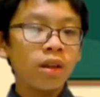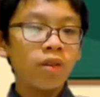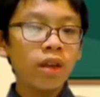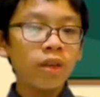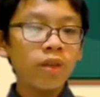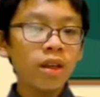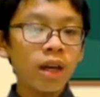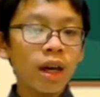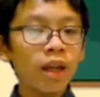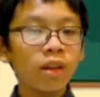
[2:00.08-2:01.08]
We can find the
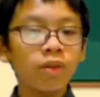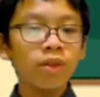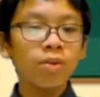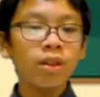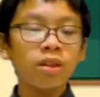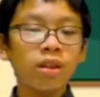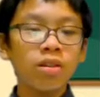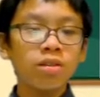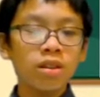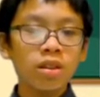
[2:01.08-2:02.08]
height of the building
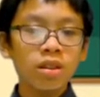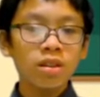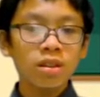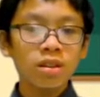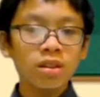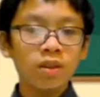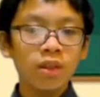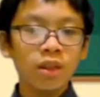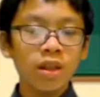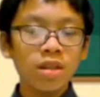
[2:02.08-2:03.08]
using the distance of
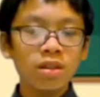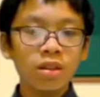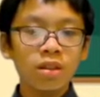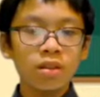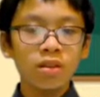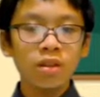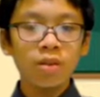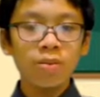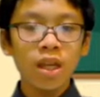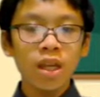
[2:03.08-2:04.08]
the laser to
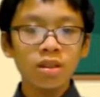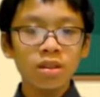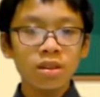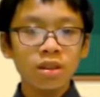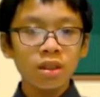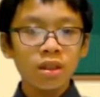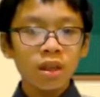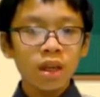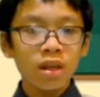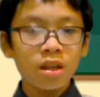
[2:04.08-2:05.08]
the base
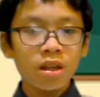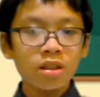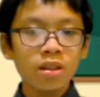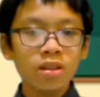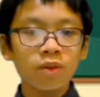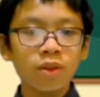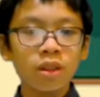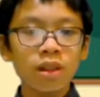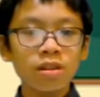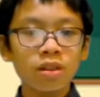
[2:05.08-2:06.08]
and the distance of the
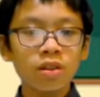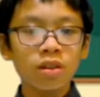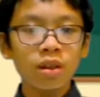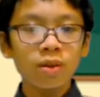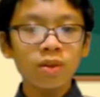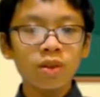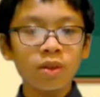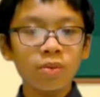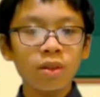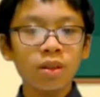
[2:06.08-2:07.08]
laser to the top of
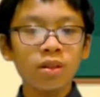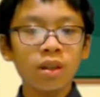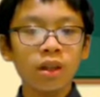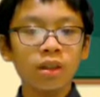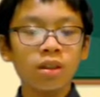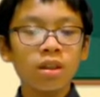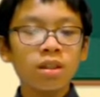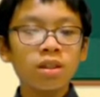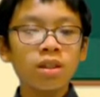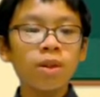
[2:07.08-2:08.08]
the building
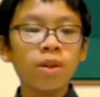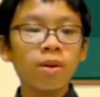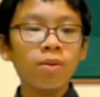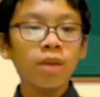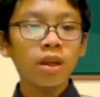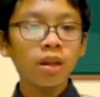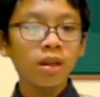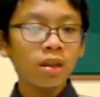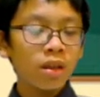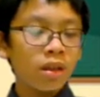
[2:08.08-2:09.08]
simply by
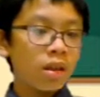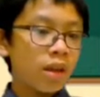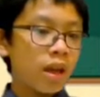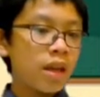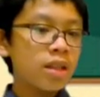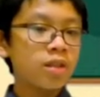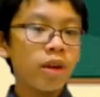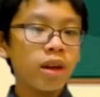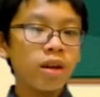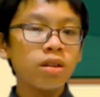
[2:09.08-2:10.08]
making a
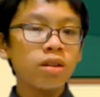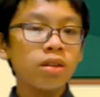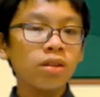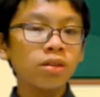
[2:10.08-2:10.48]
square